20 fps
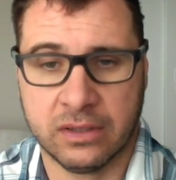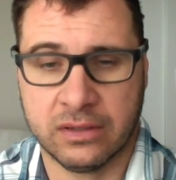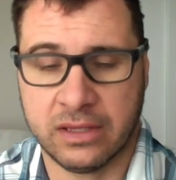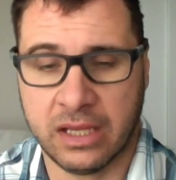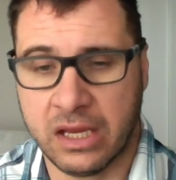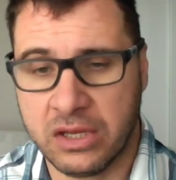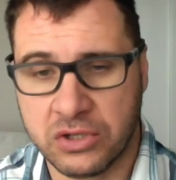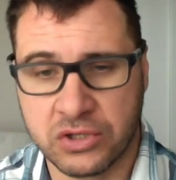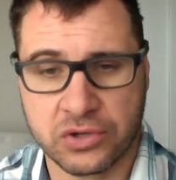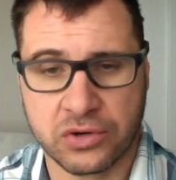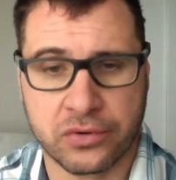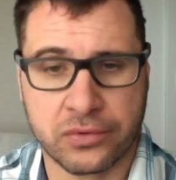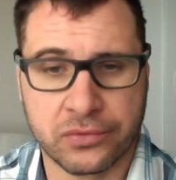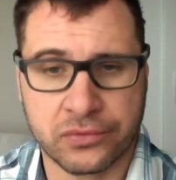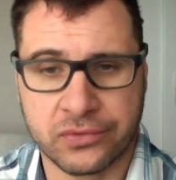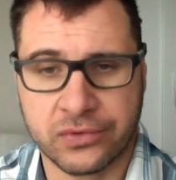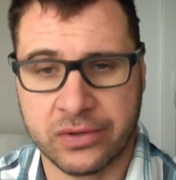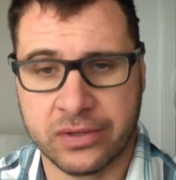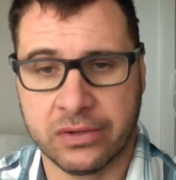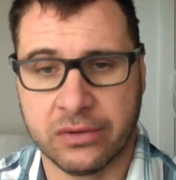
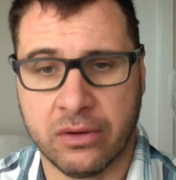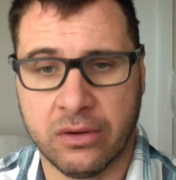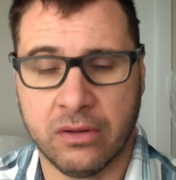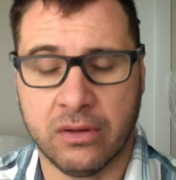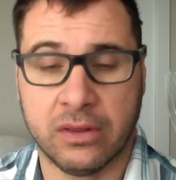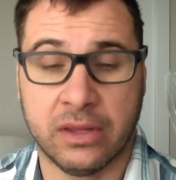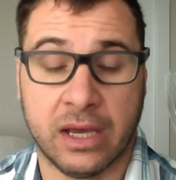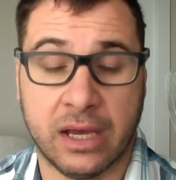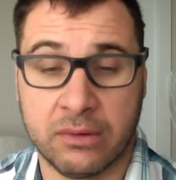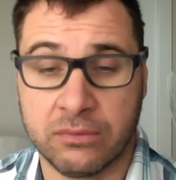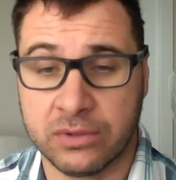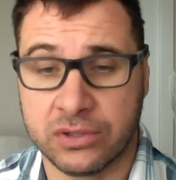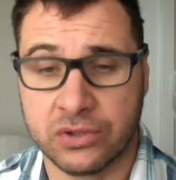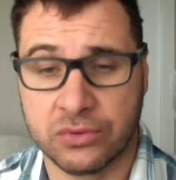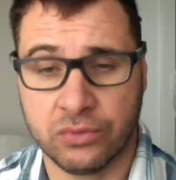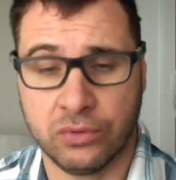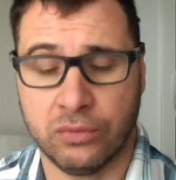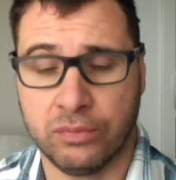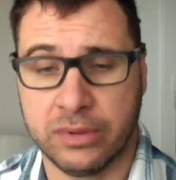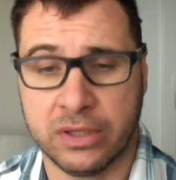tinctures and all that,
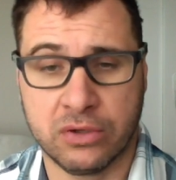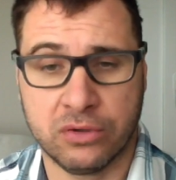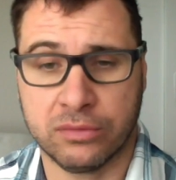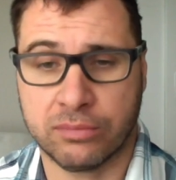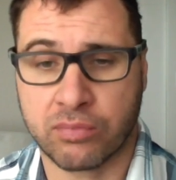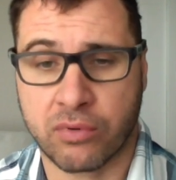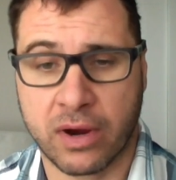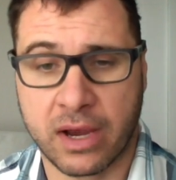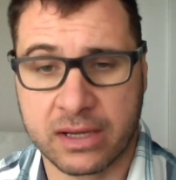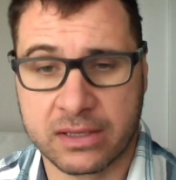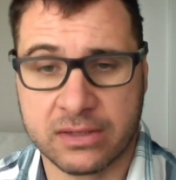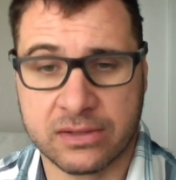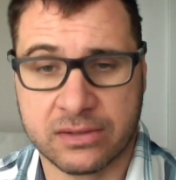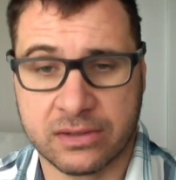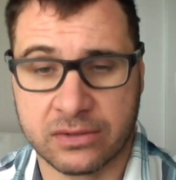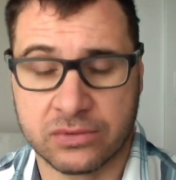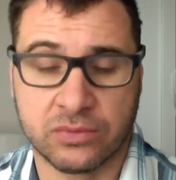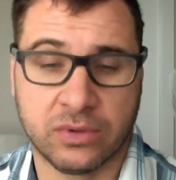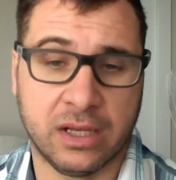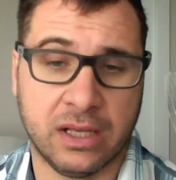which will be good practice
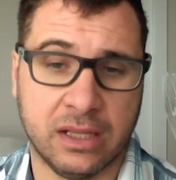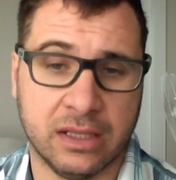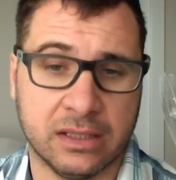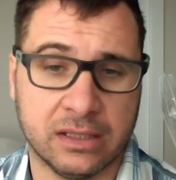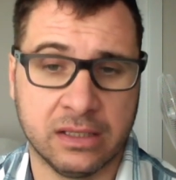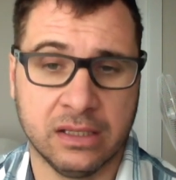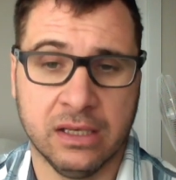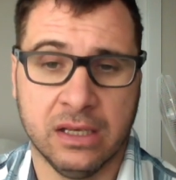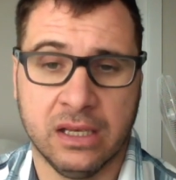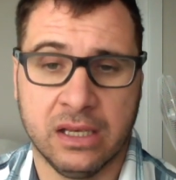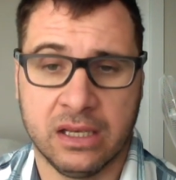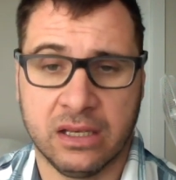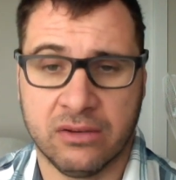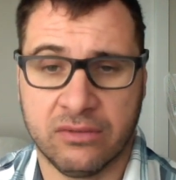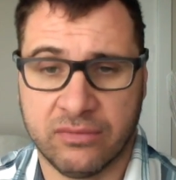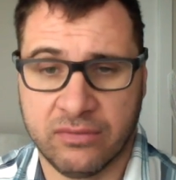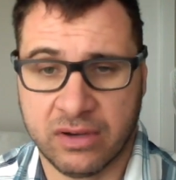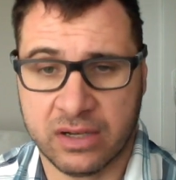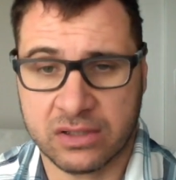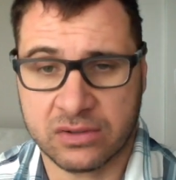as well. And
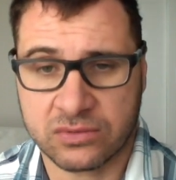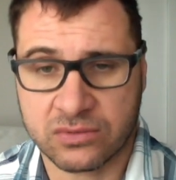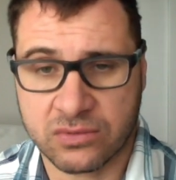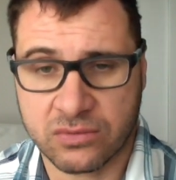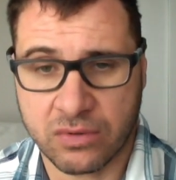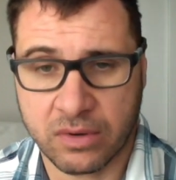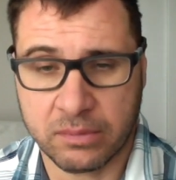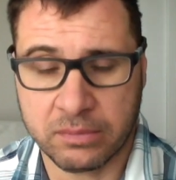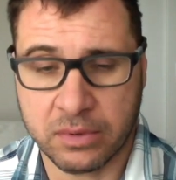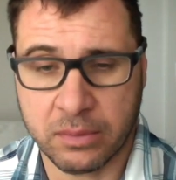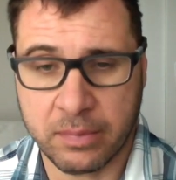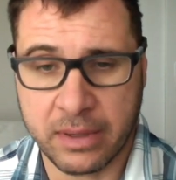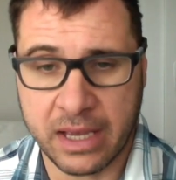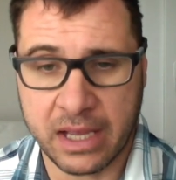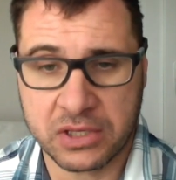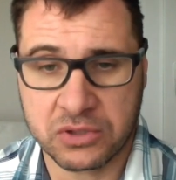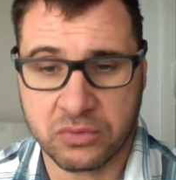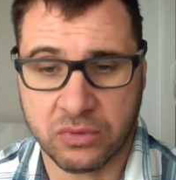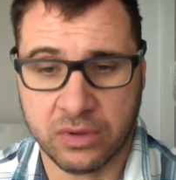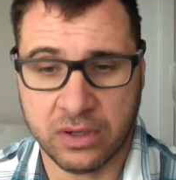if I screw up the
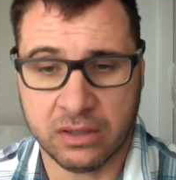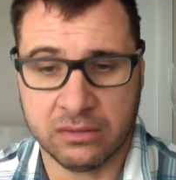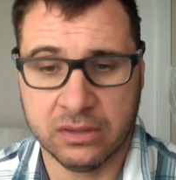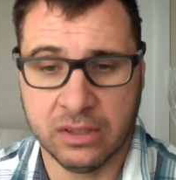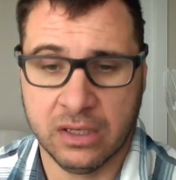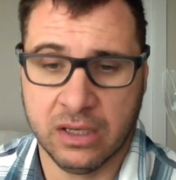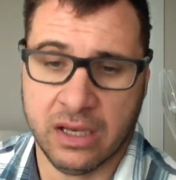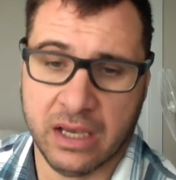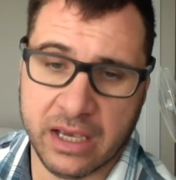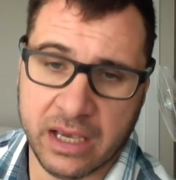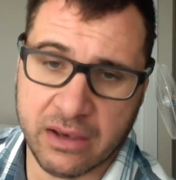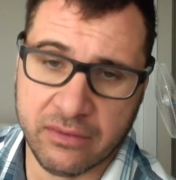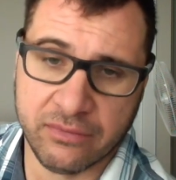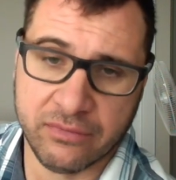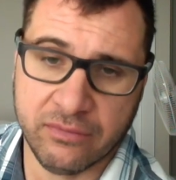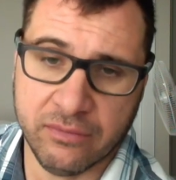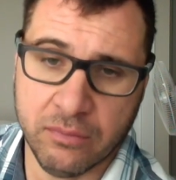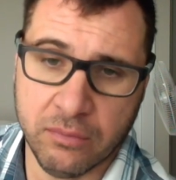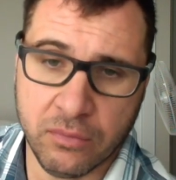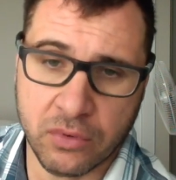batch, well, I have
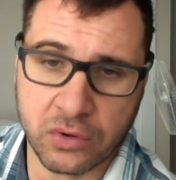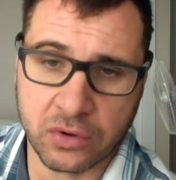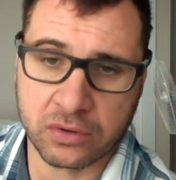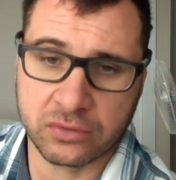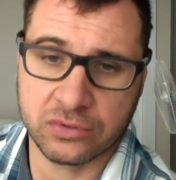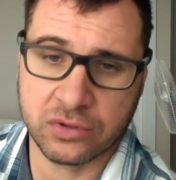more